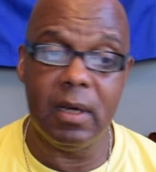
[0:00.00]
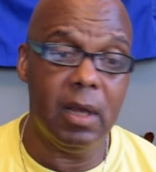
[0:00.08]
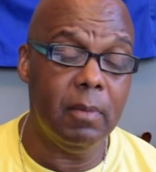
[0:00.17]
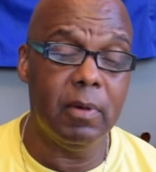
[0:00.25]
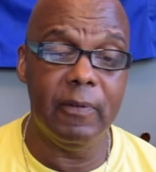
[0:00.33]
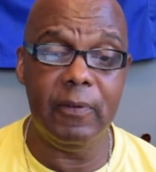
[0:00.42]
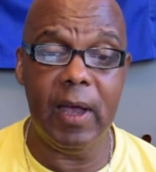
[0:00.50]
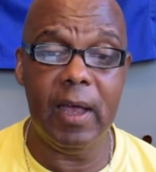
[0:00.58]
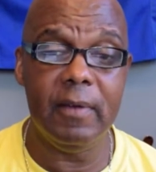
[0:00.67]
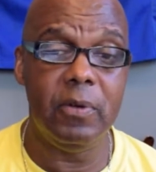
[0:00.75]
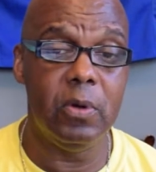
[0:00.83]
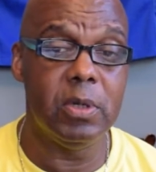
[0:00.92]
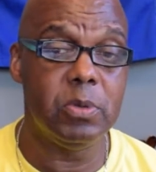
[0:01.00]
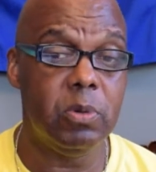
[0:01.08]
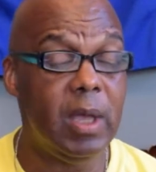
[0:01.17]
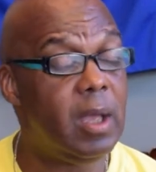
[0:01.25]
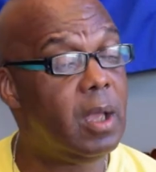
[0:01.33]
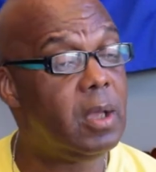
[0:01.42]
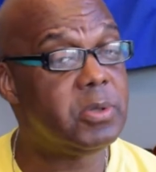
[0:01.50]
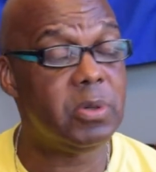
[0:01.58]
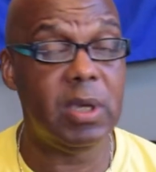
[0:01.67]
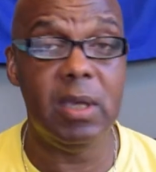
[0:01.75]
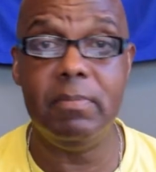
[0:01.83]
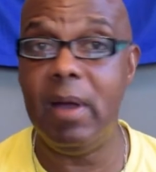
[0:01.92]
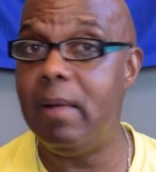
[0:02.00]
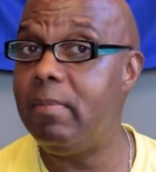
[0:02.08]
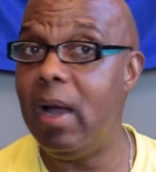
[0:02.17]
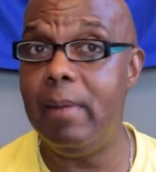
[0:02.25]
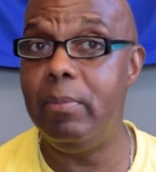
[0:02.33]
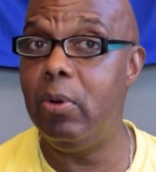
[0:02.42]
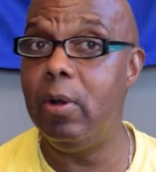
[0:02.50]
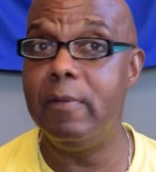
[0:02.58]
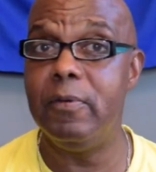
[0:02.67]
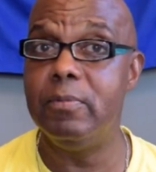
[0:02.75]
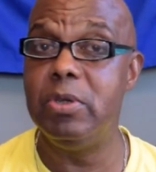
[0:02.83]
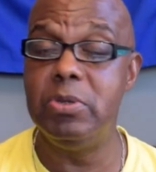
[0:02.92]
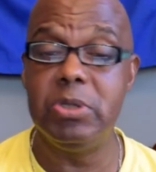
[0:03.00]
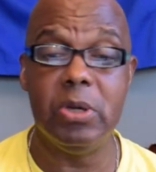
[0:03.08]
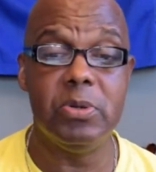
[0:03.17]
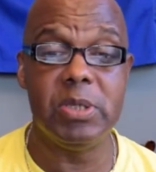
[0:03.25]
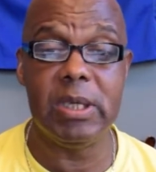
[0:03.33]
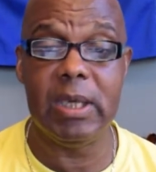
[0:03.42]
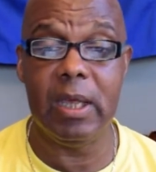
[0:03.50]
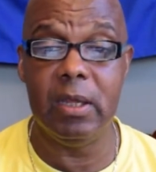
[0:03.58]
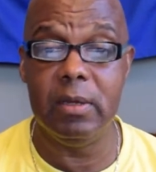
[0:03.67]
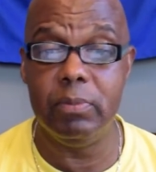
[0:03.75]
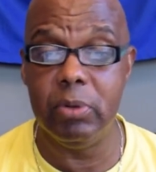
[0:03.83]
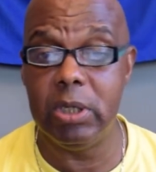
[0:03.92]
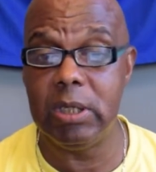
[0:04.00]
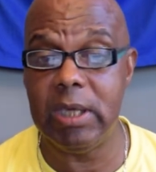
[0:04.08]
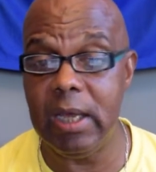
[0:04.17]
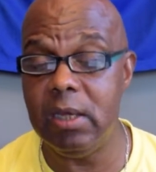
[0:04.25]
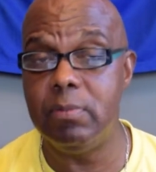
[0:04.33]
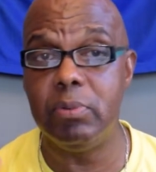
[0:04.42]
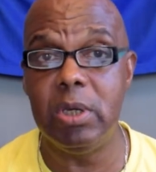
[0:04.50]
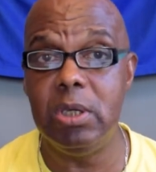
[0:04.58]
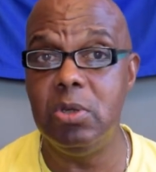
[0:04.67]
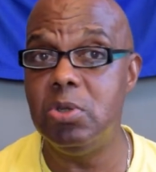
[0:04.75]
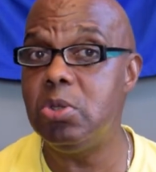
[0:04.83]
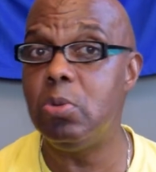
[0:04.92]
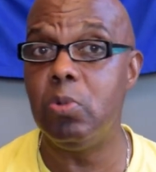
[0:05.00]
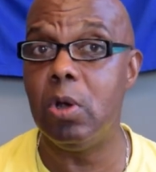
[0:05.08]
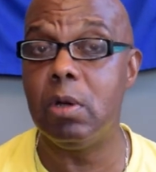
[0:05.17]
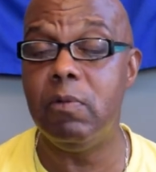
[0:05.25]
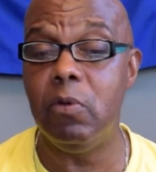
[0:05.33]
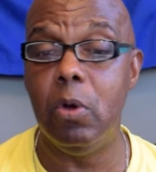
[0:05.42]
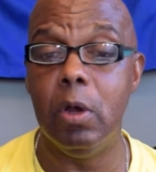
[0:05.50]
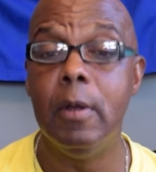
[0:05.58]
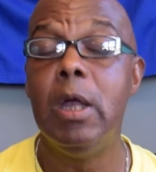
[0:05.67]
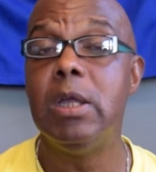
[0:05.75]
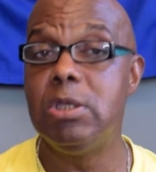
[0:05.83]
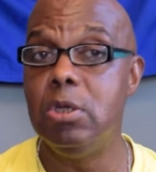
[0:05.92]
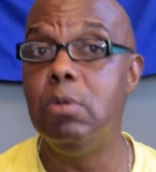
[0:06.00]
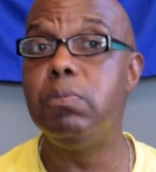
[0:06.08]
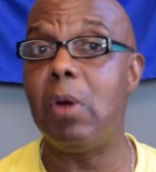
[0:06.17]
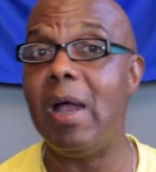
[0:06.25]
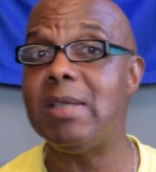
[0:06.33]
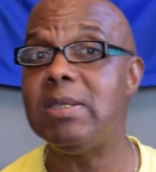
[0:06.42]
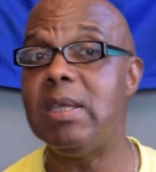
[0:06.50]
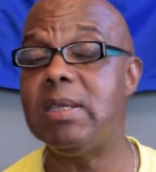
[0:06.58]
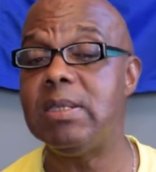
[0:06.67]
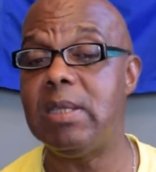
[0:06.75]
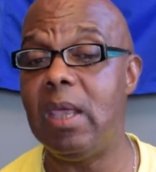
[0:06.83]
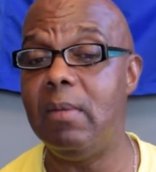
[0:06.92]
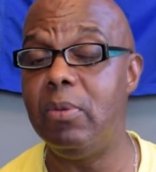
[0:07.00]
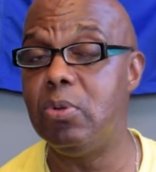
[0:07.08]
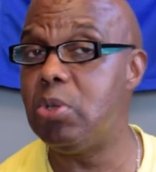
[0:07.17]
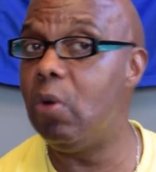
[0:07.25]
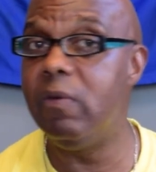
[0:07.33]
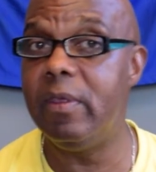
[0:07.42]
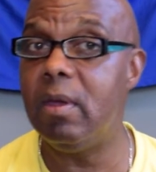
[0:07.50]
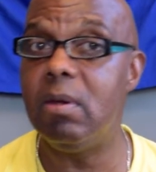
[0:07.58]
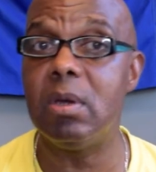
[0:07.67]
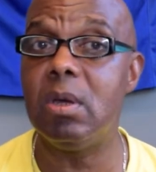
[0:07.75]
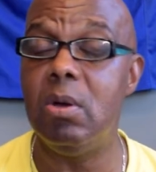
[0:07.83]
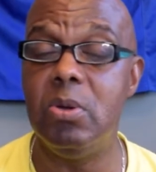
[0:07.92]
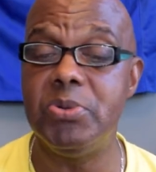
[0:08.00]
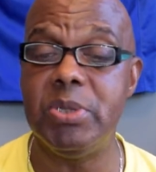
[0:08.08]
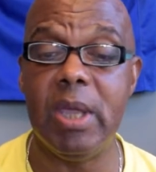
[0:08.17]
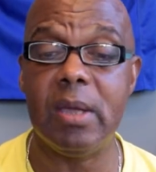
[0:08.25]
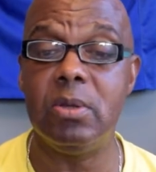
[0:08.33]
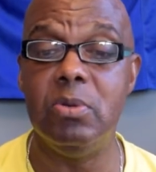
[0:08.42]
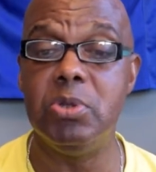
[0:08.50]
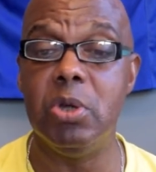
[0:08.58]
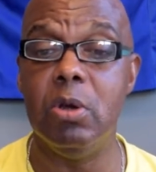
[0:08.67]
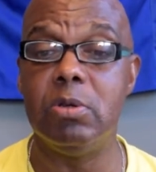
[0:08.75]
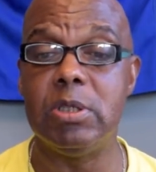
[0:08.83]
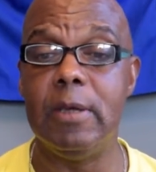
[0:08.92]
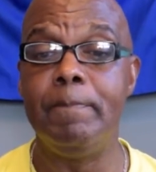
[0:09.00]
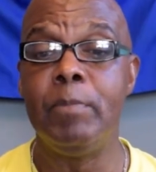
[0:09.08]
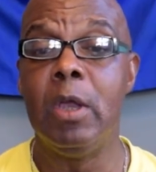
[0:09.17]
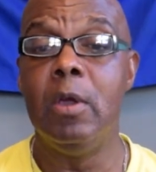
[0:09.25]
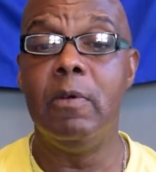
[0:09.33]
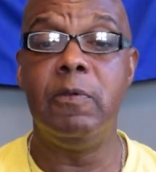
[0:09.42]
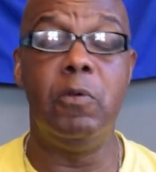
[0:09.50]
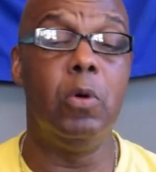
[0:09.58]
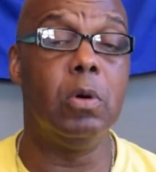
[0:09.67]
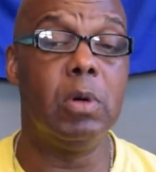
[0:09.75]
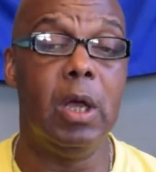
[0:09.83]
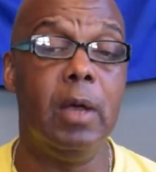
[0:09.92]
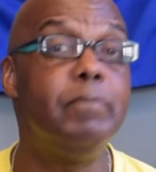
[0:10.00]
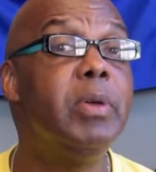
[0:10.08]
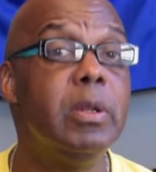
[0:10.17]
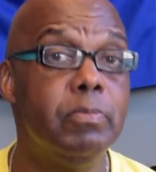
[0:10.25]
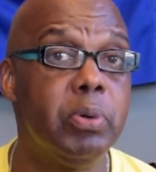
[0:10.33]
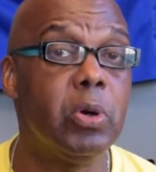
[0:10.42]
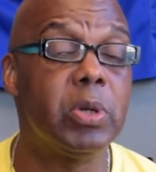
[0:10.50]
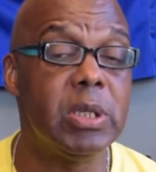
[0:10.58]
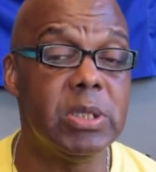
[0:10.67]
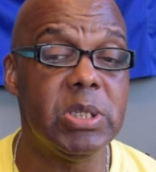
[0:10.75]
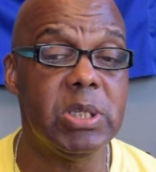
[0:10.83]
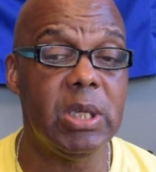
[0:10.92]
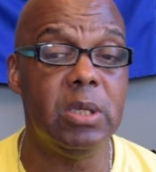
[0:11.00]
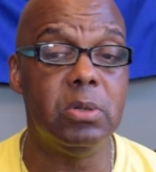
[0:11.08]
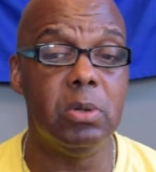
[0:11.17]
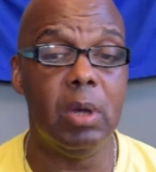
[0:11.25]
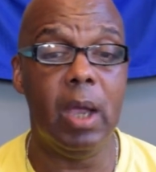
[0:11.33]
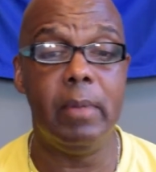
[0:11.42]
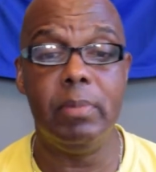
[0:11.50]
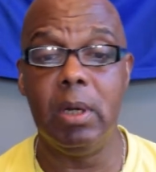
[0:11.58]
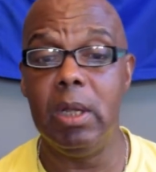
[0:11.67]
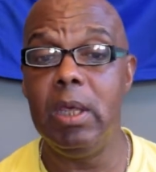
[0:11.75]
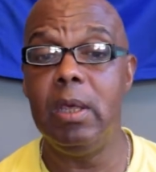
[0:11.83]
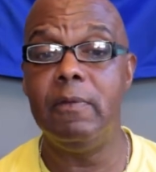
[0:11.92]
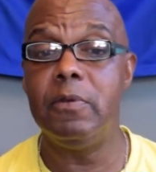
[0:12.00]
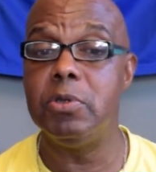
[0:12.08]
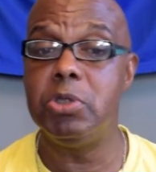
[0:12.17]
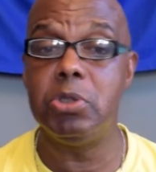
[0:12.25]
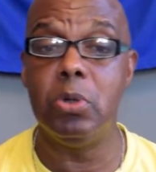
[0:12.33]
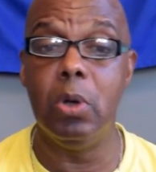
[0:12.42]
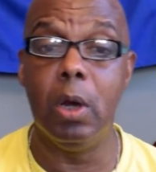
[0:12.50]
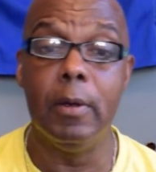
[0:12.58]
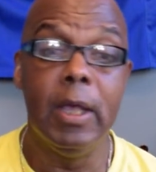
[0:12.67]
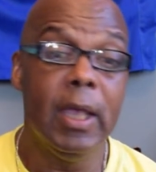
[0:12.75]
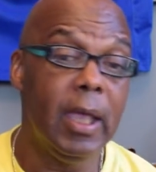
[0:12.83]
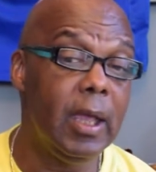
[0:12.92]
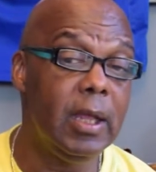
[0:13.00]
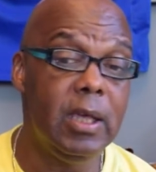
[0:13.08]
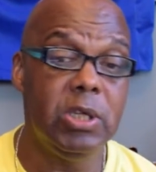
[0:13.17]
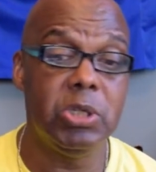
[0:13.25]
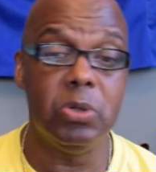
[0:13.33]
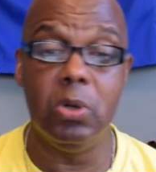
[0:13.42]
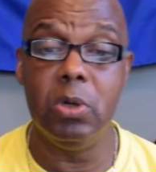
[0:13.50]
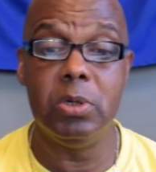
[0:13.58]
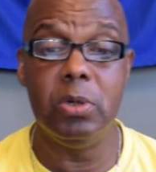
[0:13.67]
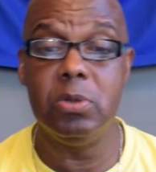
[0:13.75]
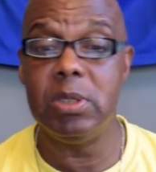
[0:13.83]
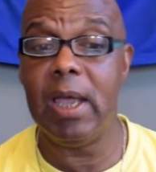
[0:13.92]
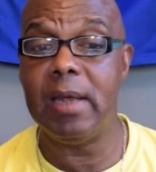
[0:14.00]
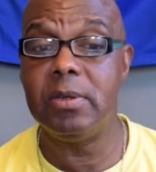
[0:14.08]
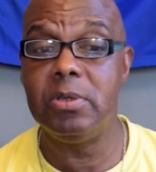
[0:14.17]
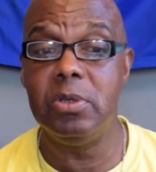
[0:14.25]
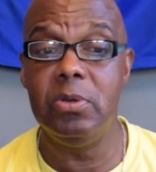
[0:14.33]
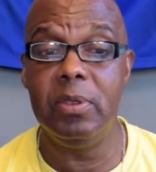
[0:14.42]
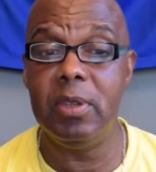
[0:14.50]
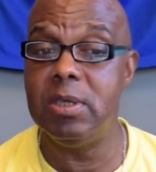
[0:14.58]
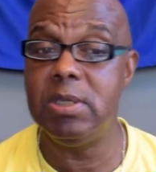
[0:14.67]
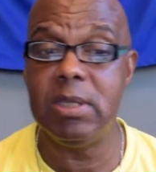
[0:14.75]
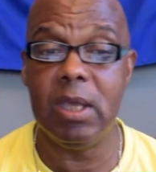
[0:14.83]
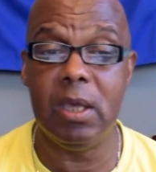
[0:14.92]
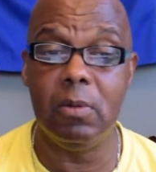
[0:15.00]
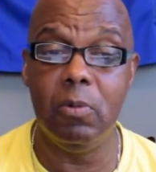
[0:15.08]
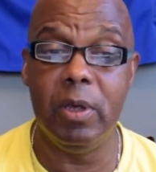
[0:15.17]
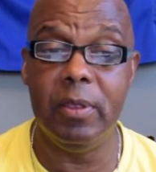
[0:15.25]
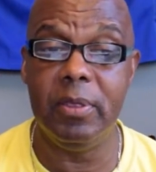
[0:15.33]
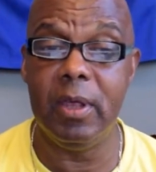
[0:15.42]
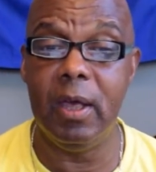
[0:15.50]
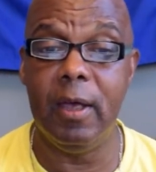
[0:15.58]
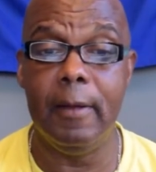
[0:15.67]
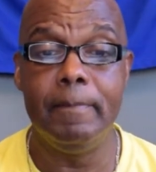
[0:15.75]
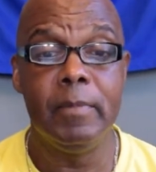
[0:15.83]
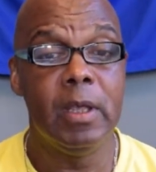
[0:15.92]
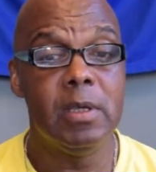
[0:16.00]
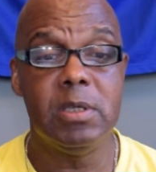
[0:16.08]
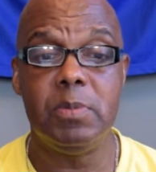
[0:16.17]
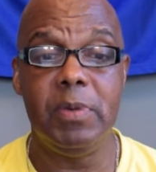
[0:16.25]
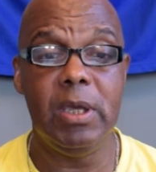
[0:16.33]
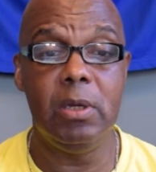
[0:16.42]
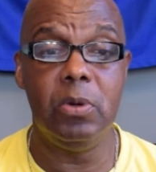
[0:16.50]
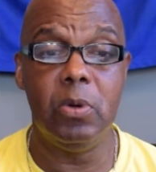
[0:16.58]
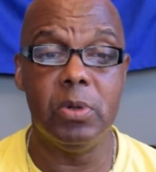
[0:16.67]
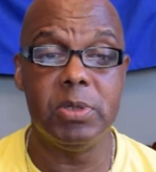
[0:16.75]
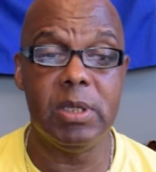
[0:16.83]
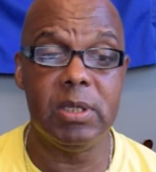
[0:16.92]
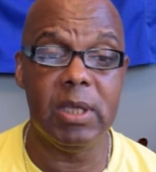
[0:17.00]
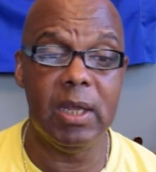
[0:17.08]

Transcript: The number five horse. Well, trained by my boy from New Jersey, Kelly Green. Kelly Green used to work for Due Process Stables over there in Colts Neck, New Jersey, for Ben Perkins Sr., I believe, for sure. And he sure knows how to do this thing with speed horses.